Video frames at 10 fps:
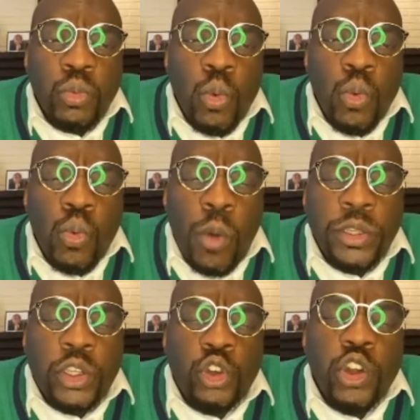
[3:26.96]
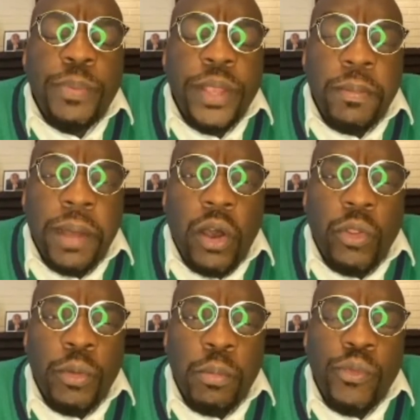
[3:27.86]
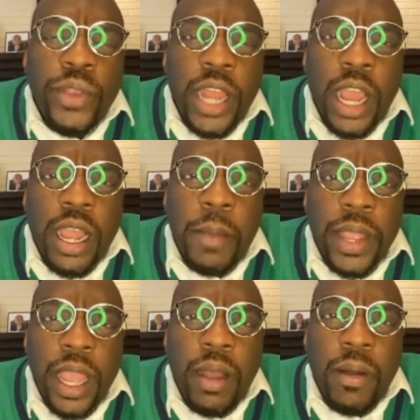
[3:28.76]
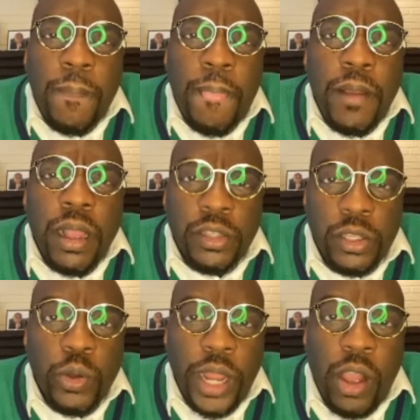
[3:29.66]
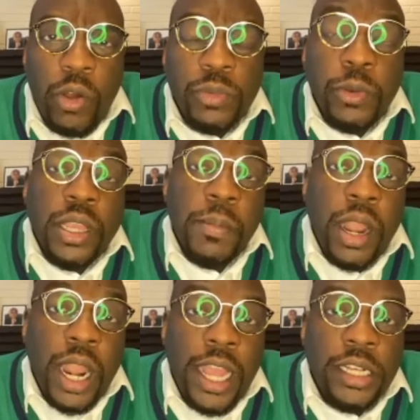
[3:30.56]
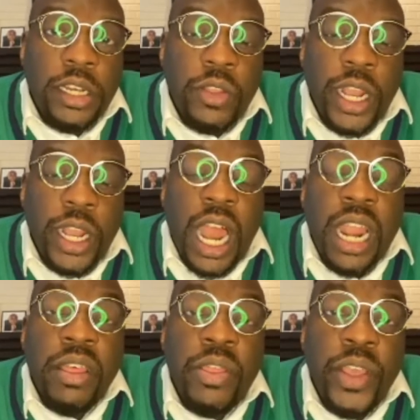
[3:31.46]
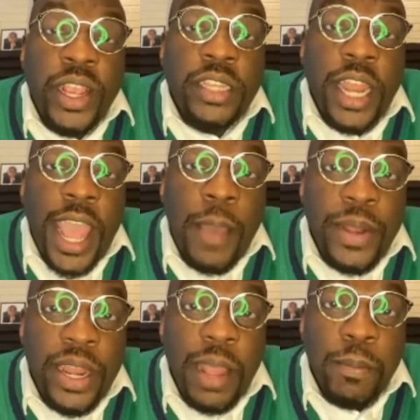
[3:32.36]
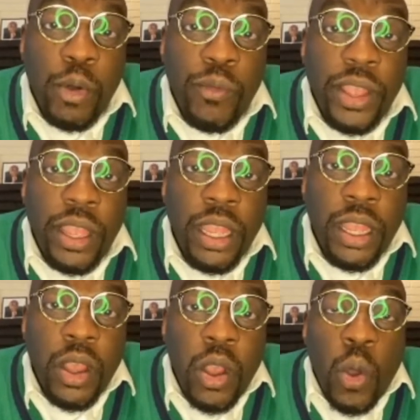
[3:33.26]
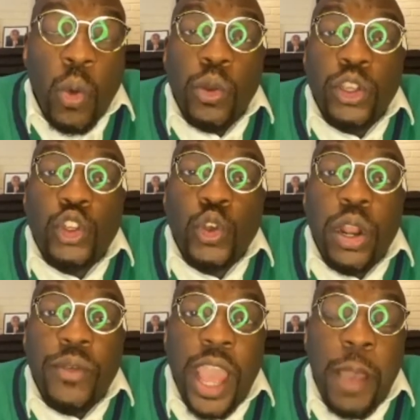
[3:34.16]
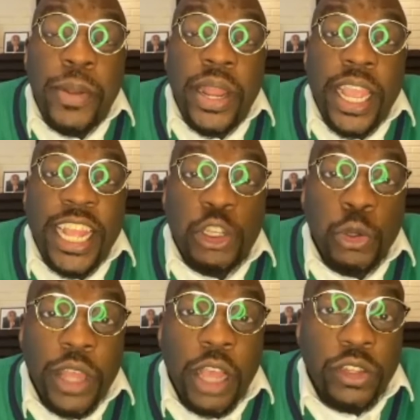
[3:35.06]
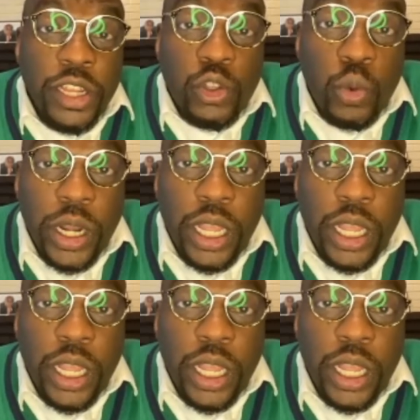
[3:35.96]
what was trippy about the movie not coming out until now, it's supposed to come out last year, that a lot of the things that happened in that movie were sort of happening in 2020.